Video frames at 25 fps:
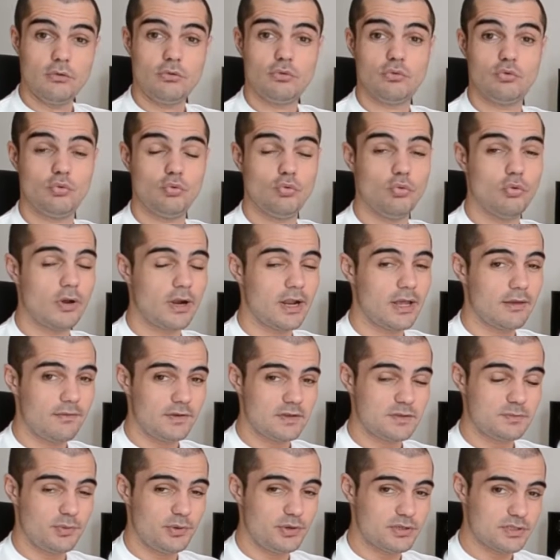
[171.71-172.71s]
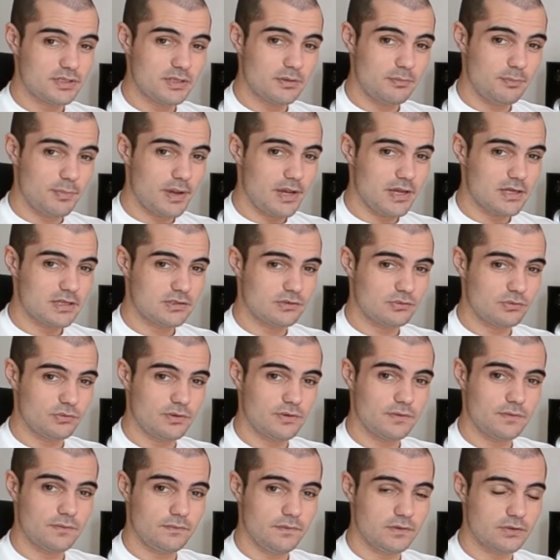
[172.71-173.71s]
to what I've experienced in the past
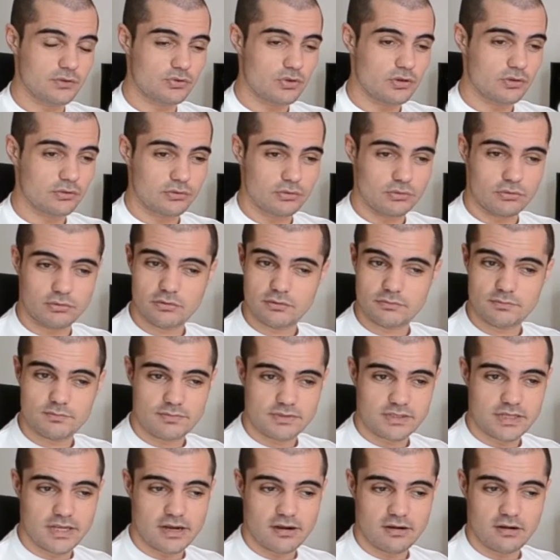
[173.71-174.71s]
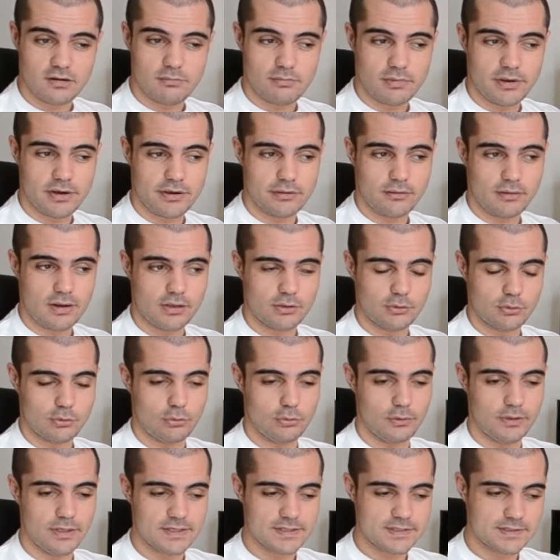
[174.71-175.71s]
with Destructor, Scarab, Ironclad,
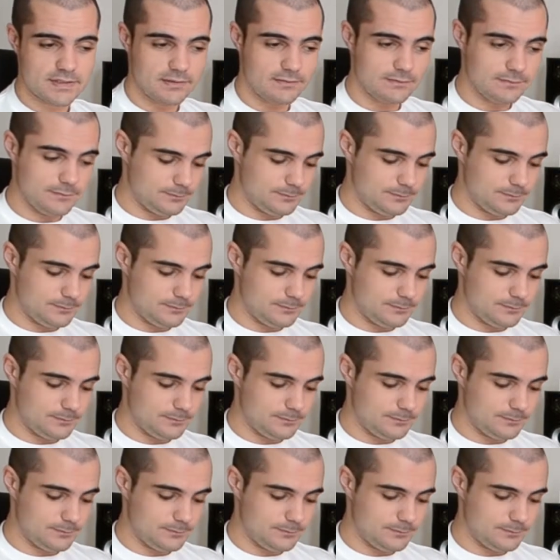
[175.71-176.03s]
all that stuff.